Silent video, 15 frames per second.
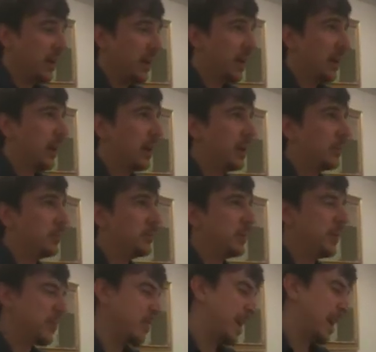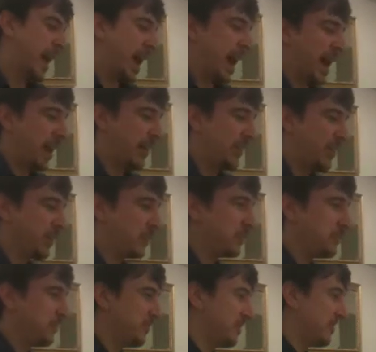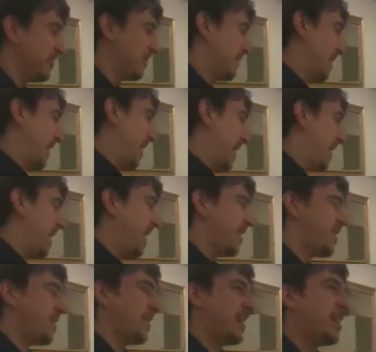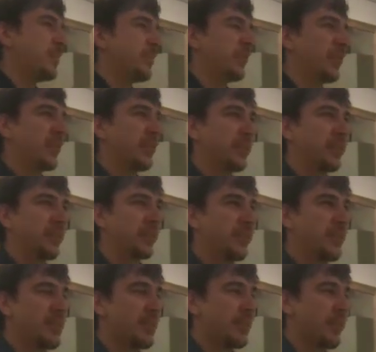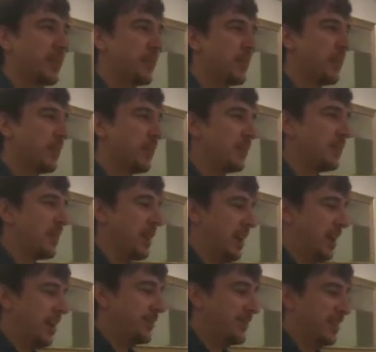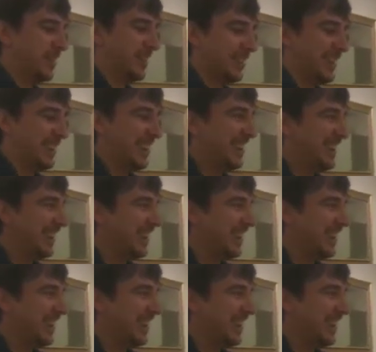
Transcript: Um, he was like, ah, they're I can't sleep. They're screaming all the time, and